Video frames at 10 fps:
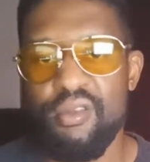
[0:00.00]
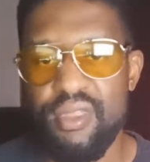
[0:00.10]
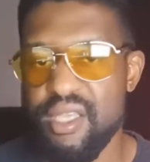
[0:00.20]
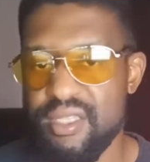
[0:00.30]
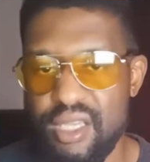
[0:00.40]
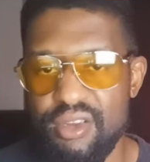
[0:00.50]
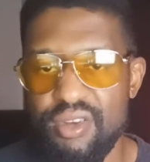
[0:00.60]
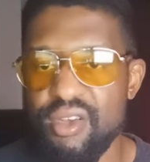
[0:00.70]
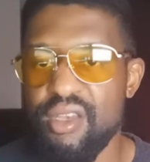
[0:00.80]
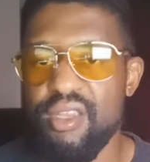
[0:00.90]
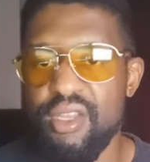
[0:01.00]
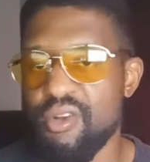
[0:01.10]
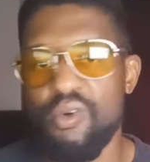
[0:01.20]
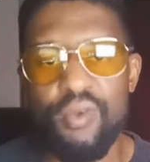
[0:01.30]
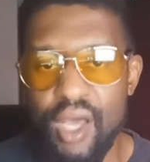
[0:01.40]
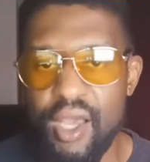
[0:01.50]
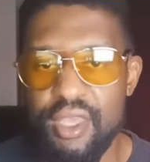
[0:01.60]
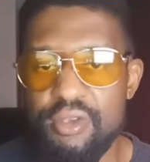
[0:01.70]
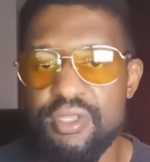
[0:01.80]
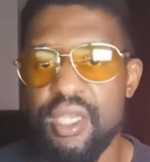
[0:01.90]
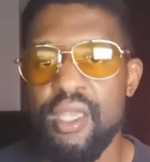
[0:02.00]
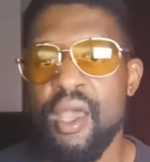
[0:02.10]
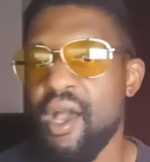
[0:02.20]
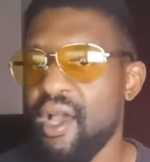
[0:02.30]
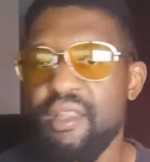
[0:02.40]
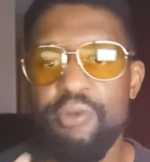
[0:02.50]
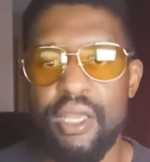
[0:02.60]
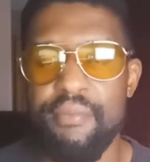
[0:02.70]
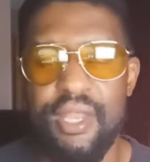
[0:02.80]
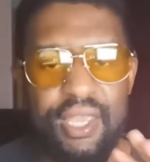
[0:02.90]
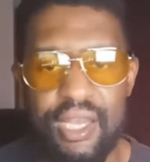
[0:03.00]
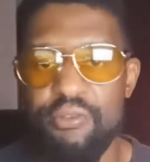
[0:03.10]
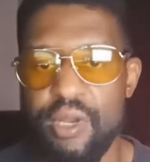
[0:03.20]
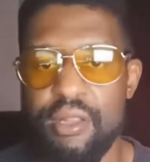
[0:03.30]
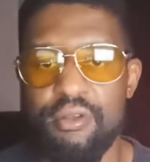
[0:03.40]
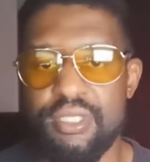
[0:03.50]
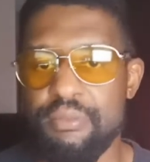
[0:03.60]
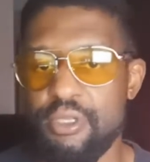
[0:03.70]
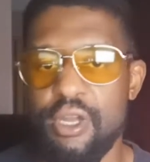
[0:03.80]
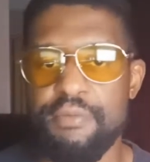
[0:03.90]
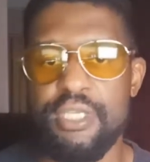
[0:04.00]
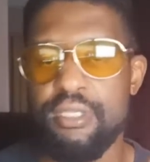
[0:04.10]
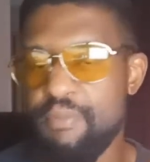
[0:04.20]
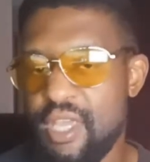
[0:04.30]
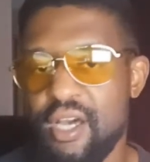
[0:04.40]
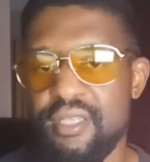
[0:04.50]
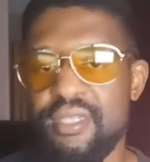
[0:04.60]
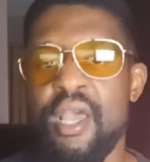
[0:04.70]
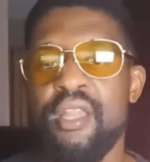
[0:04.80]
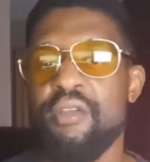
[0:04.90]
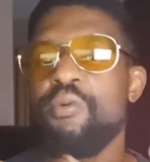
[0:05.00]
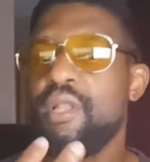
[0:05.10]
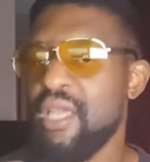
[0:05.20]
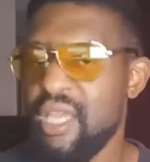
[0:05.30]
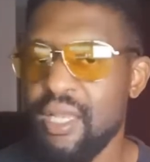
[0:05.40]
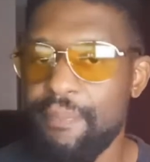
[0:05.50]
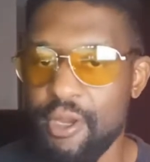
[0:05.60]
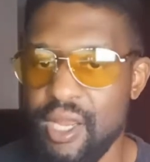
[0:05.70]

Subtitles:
things that you're not using. Highly recommend getting rid of those subscriptions because they really eat up